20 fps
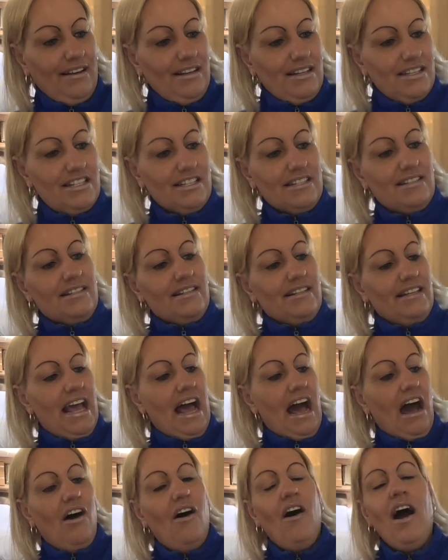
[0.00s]
Just,
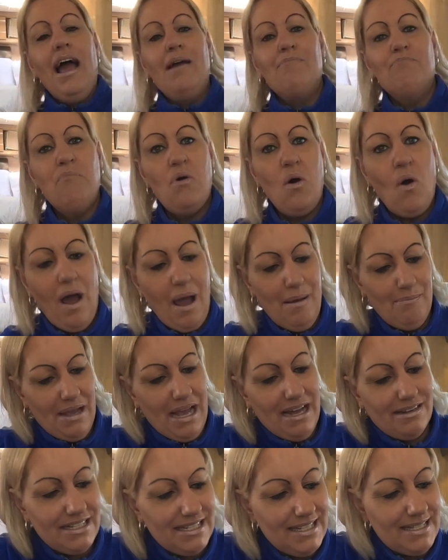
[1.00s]
yeah, I might be
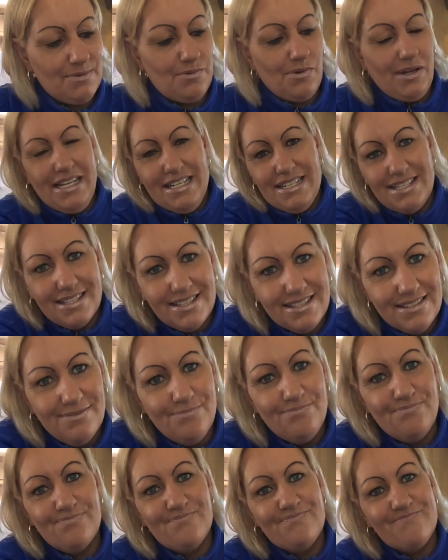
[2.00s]
able to squeeze.
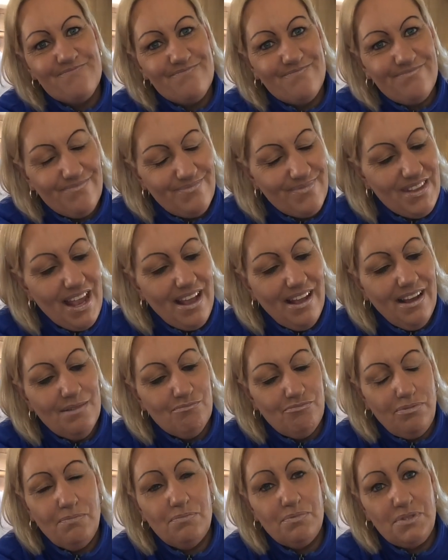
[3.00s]

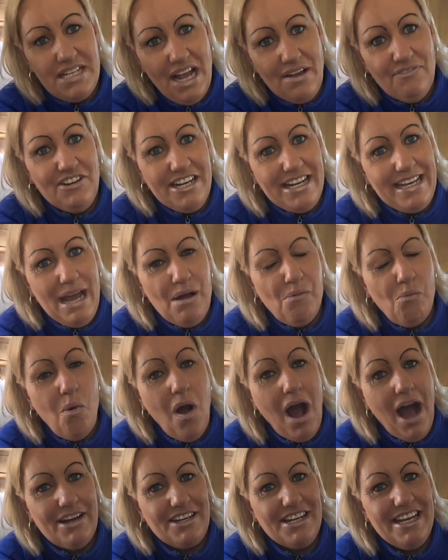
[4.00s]
Definitely get
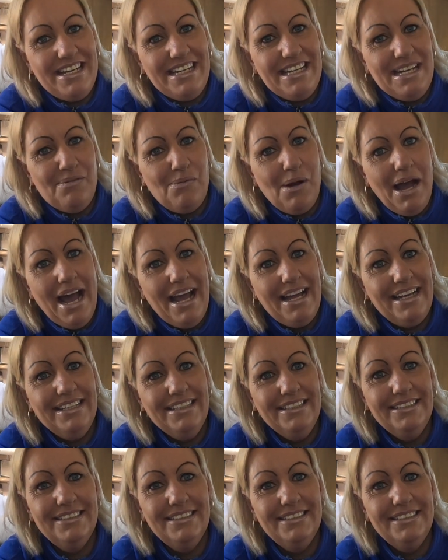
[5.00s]
one anyway.